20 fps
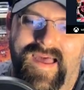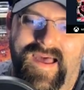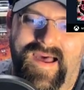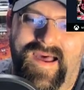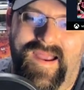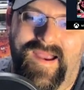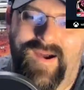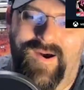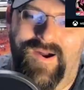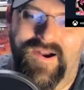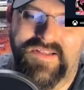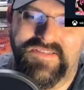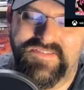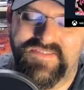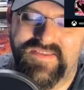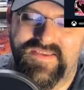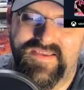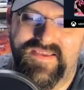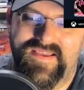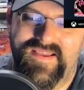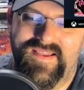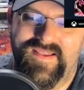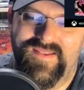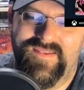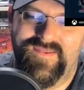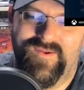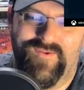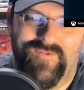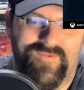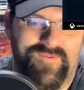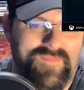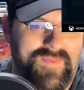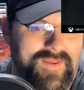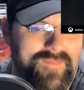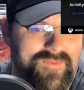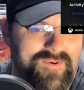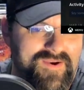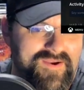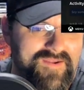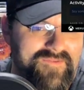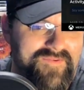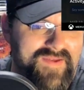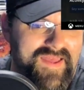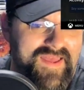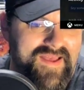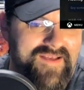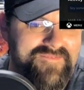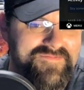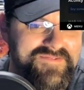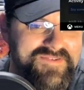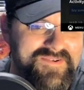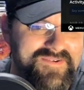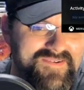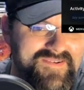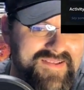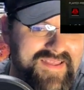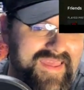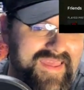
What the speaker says: I honestly don't remember if I have certain